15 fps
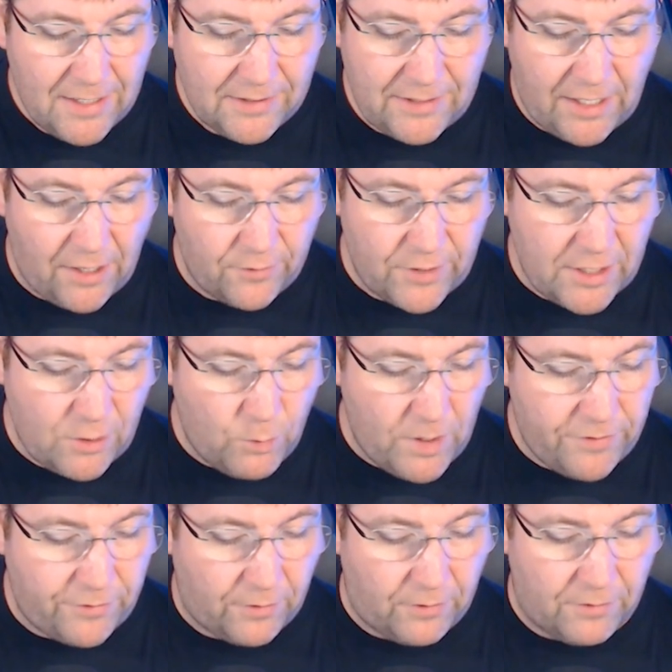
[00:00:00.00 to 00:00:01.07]
carrying
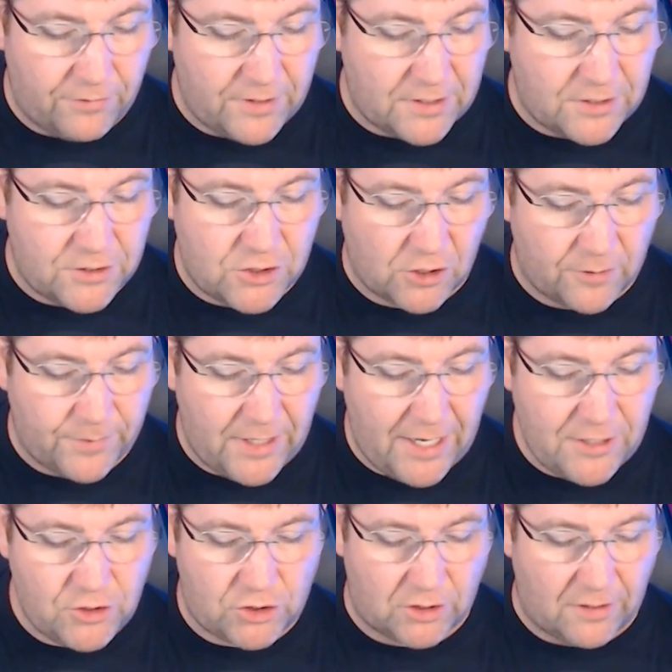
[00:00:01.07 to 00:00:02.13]
with her the
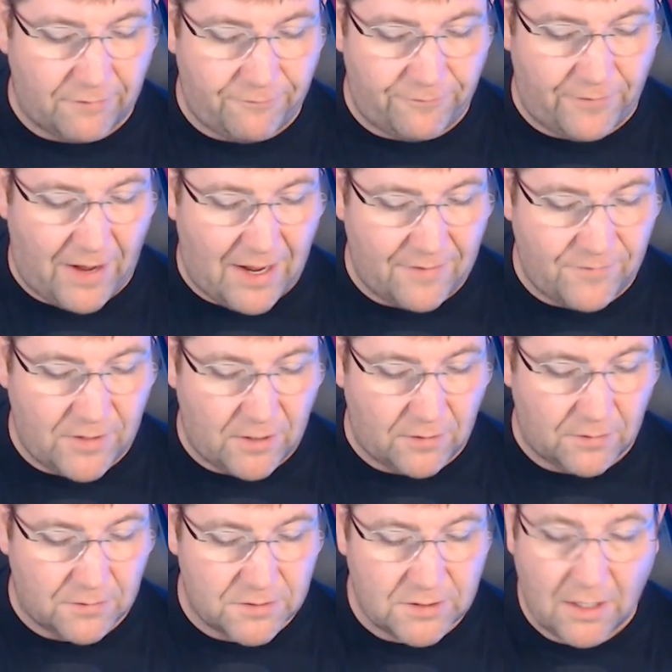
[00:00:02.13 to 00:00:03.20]
determination of 5
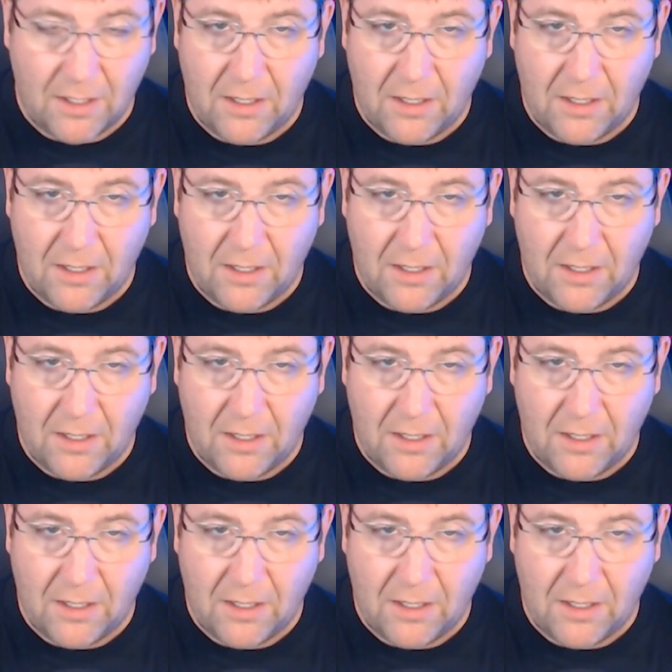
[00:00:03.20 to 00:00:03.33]
years.